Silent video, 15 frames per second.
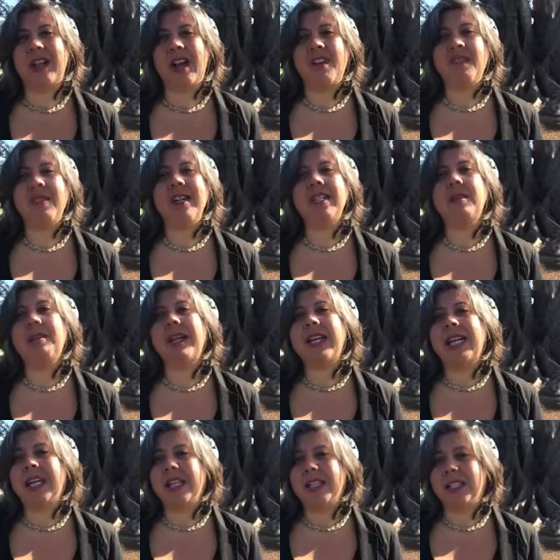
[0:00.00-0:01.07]
I've raised my
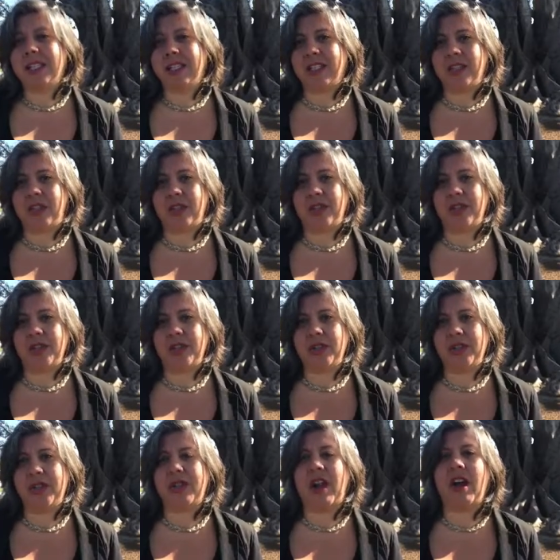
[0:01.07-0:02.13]
kids in the
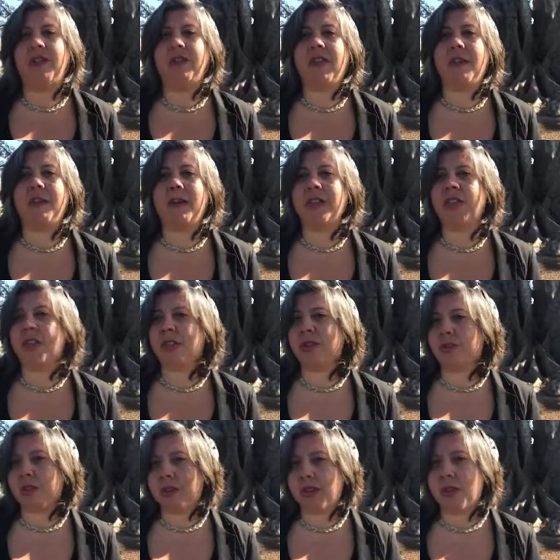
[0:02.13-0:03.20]
church. I've let my
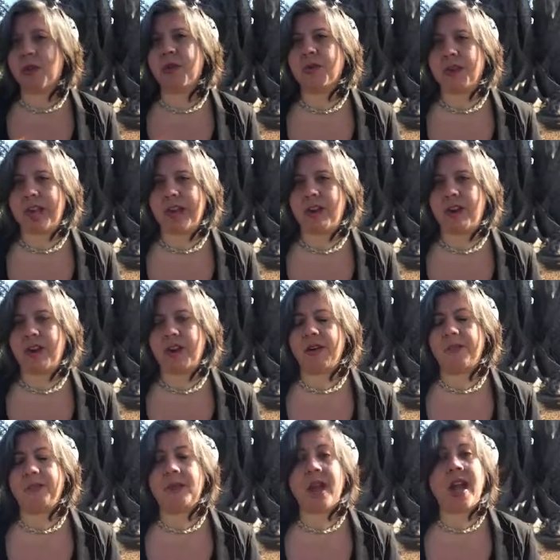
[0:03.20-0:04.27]
children know who they are.
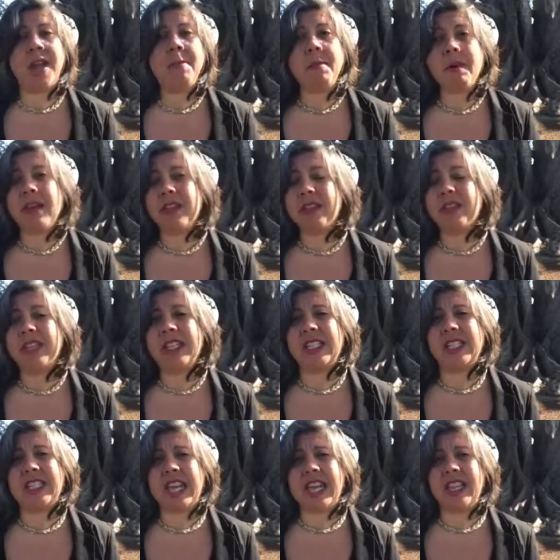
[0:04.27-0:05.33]
I pray that they
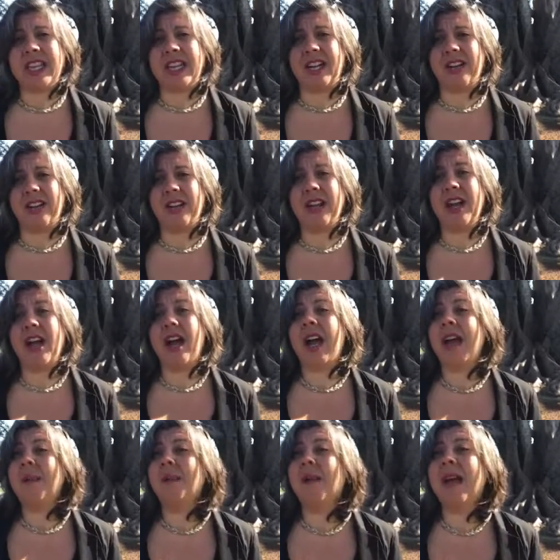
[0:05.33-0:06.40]
stay there.
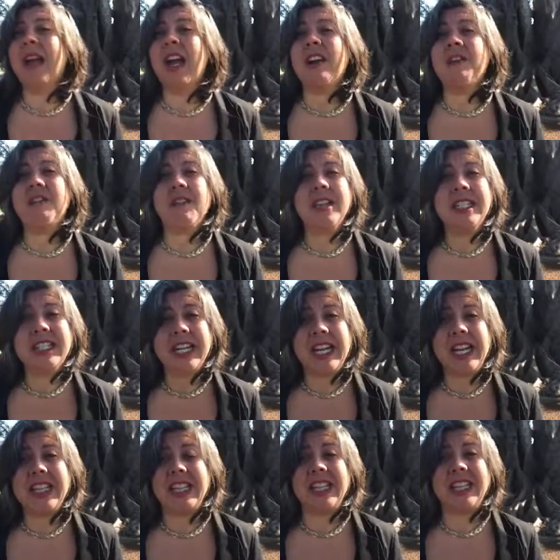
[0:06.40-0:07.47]
I pray every
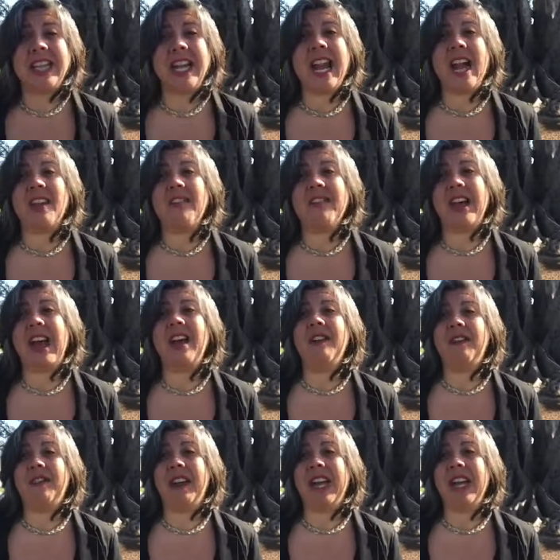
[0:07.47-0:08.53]
day that they have that
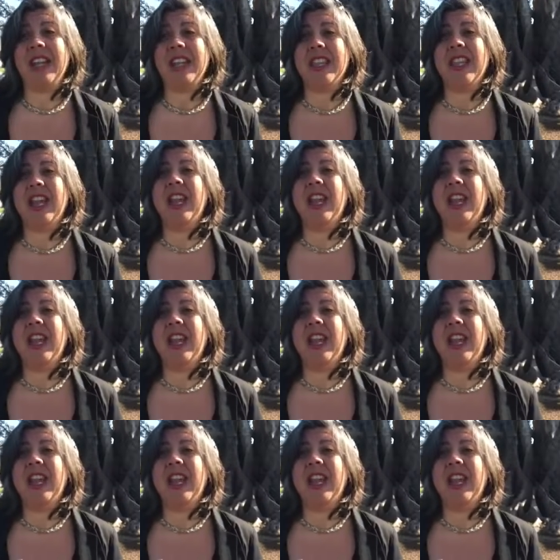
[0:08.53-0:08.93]
faith,